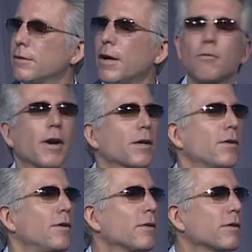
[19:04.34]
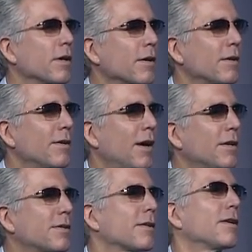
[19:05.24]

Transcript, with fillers: I wrecked the whole thing. I said,